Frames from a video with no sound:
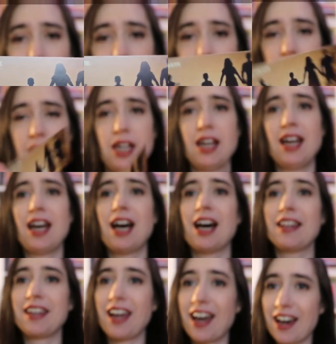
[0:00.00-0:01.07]
pretty.
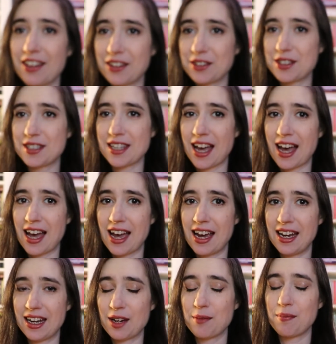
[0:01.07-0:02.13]
On the other side,